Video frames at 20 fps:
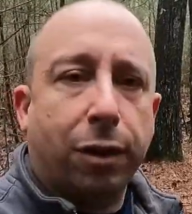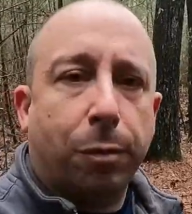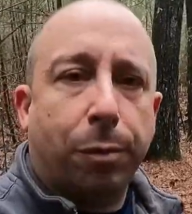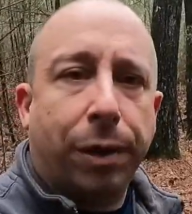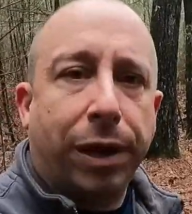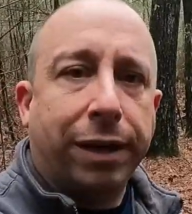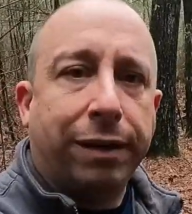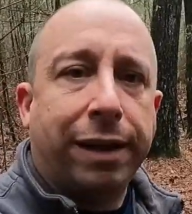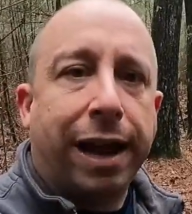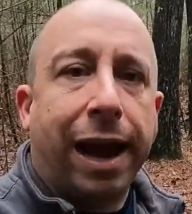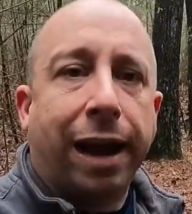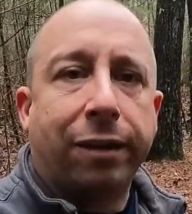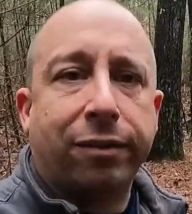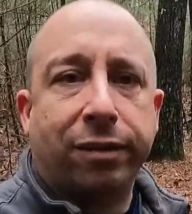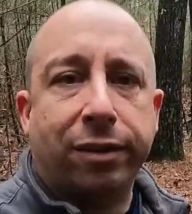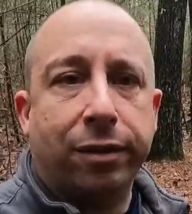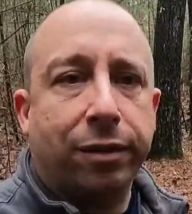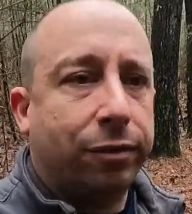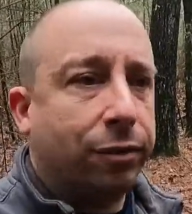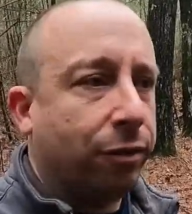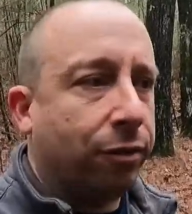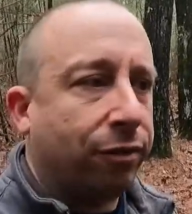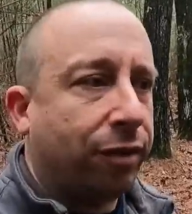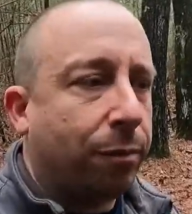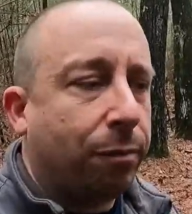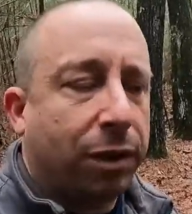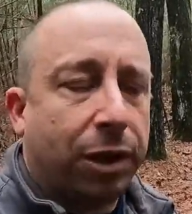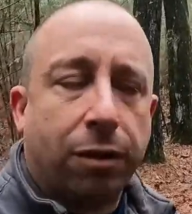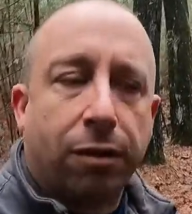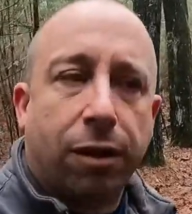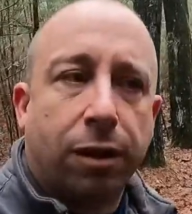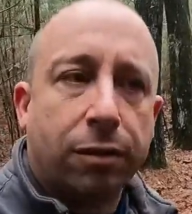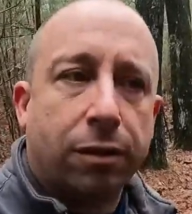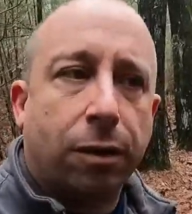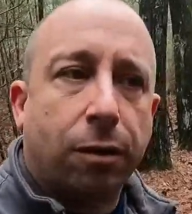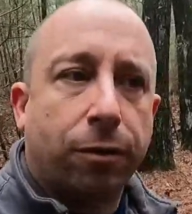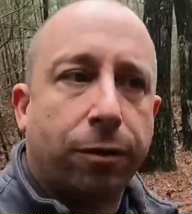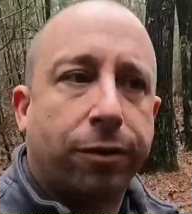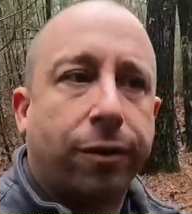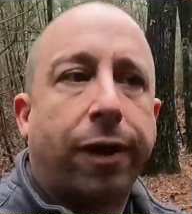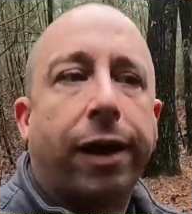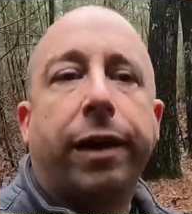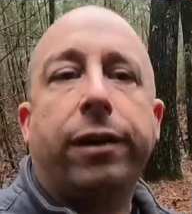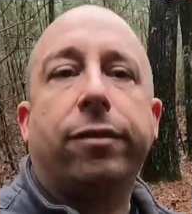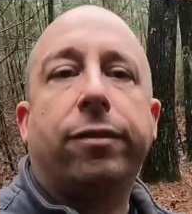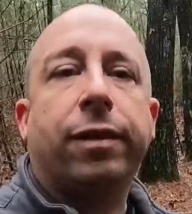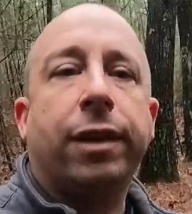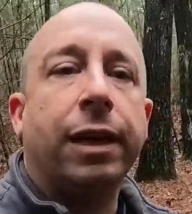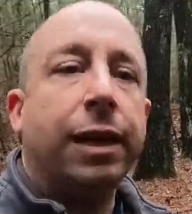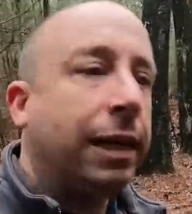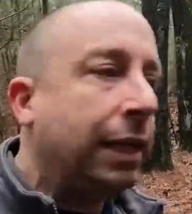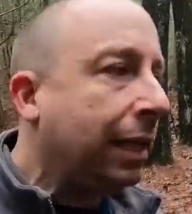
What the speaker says: to pay taxes or something along those lines.